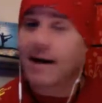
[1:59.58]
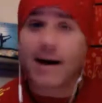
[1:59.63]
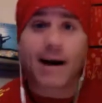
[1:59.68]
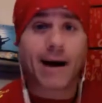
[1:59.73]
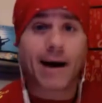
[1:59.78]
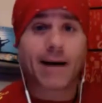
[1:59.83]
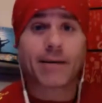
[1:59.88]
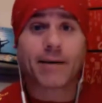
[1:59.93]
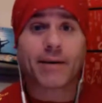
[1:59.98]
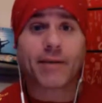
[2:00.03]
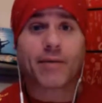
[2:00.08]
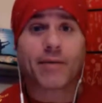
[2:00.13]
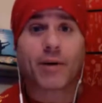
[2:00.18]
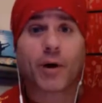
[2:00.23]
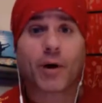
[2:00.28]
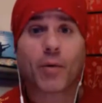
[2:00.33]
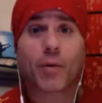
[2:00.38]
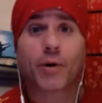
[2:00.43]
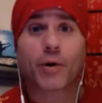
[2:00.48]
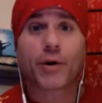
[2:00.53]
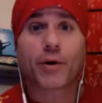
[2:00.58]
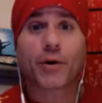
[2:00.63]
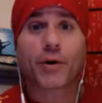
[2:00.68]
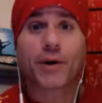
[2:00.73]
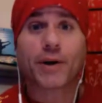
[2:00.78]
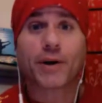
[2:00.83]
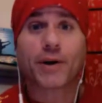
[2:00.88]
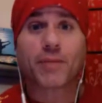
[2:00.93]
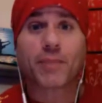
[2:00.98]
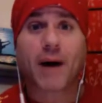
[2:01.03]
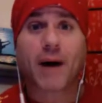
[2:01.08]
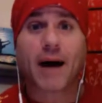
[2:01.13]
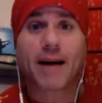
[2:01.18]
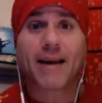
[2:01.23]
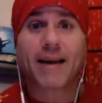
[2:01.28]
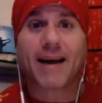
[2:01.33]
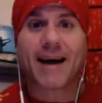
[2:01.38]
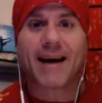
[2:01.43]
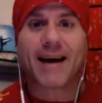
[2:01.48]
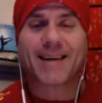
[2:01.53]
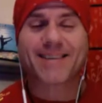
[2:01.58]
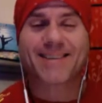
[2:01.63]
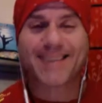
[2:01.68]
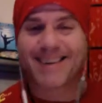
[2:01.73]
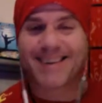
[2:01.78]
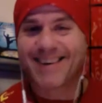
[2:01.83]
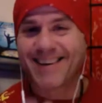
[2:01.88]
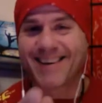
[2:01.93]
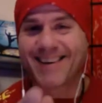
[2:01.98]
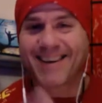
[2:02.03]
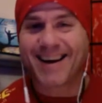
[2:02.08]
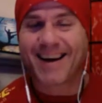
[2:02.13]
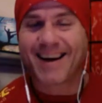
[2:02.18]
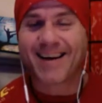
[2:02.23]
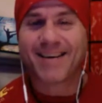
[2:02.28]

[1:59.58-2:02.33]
I don't even know what we're doing in this podcast. Nah.